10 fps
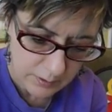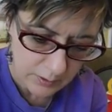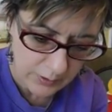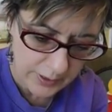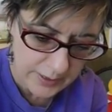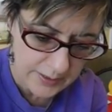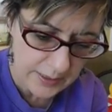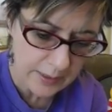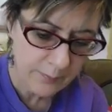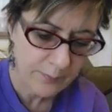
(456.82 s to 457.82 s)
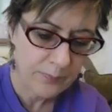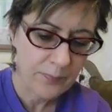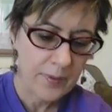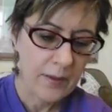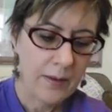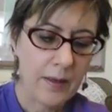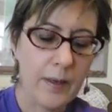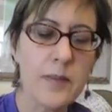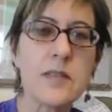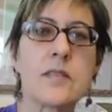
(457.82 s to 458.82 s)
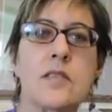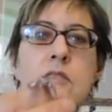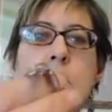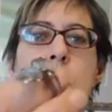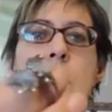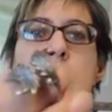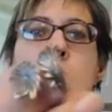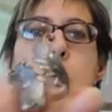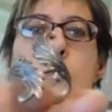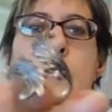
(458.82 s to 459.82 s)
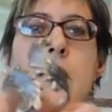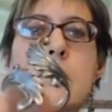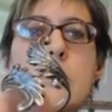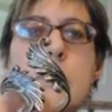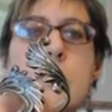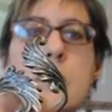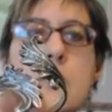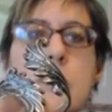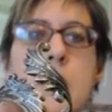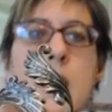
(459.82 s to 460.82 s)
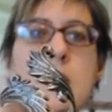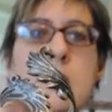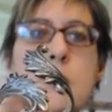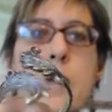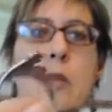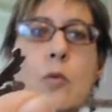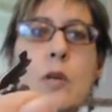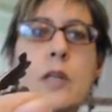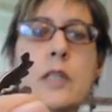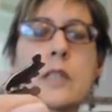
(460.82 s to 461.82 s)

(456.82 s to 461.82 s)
crazy. Uh, this is a sterling silver ring, nice metal work,